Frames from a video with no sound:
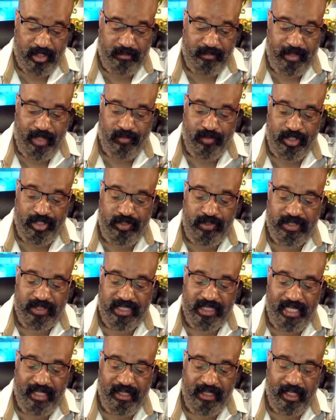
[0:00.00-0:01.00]
Man, when you
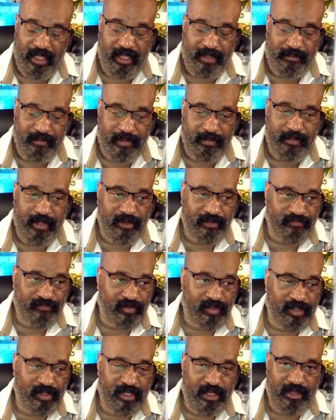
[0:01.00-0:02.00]
say I've been married
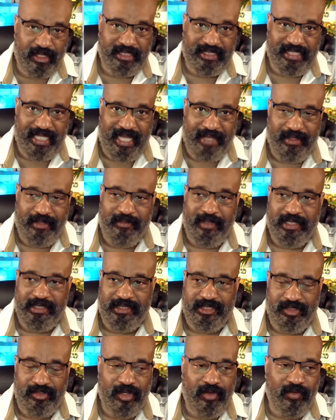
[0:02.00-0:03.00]
for a long time, it
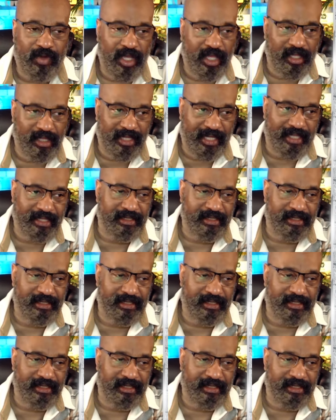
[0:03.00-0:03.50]
means, you know what?